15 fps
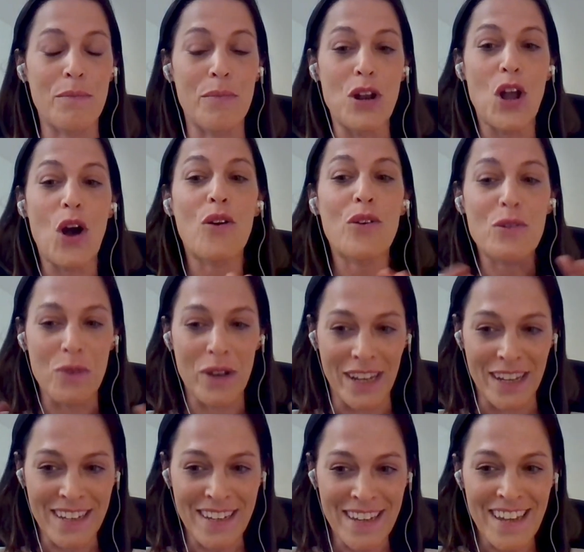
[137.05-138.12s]
blown
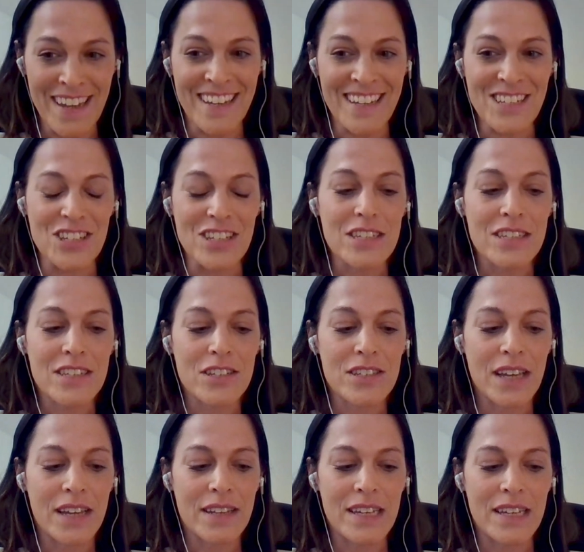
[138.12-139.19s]
away. She, she
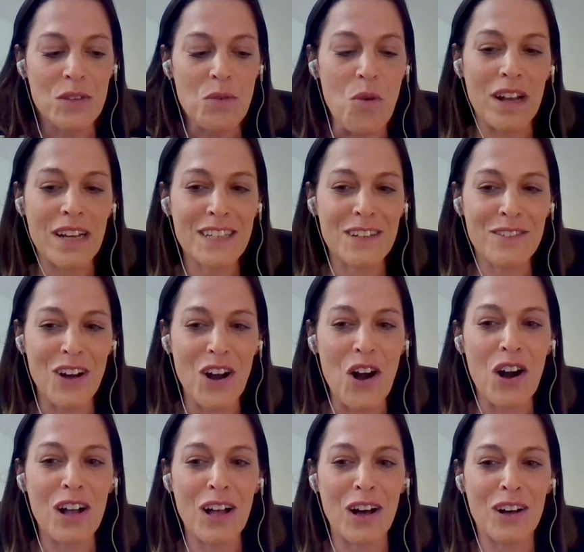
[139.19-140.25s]
said, it works on
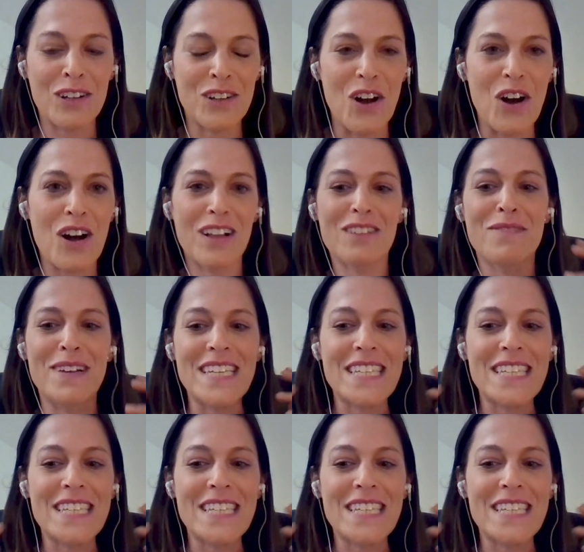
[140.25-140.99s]
all, on all my